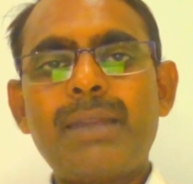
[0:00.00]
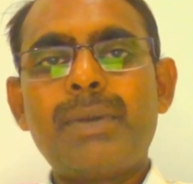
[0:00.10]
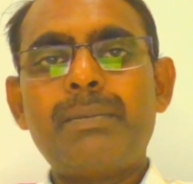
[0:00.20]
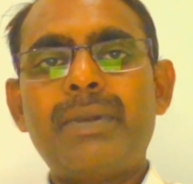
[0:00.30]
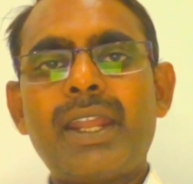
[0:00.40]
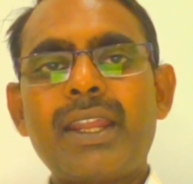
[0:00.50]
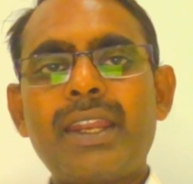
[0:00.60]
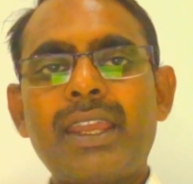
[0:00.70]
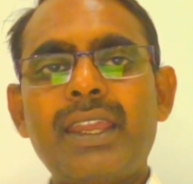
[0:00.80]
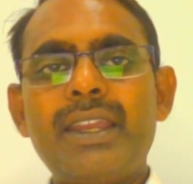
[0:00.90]
type of
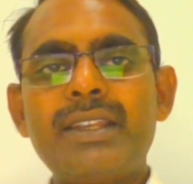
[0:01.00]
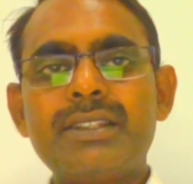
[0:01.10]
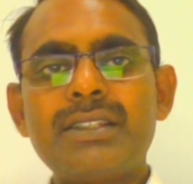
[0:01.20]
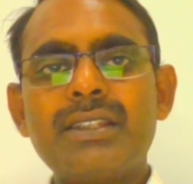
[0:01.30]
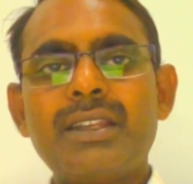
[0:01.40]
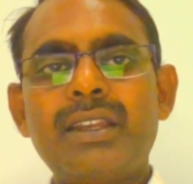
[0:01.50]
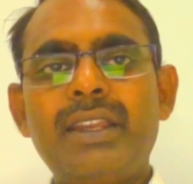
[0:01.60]
technique is